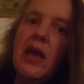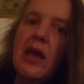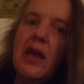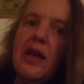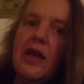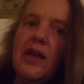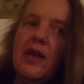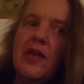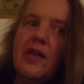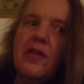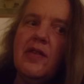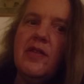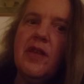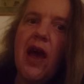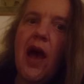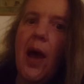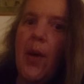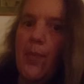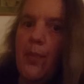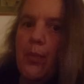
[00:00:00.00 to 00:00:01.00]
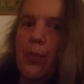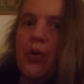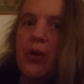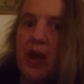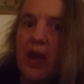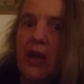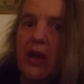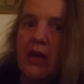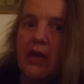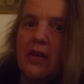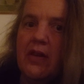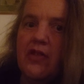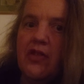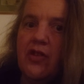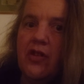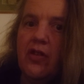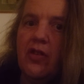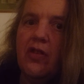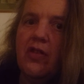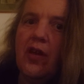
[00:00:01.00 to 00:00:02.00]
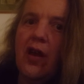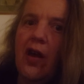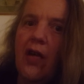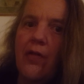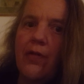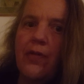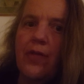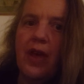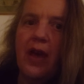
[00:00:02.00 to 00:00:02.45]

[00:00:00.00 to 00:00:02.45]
is preconditioned stuff,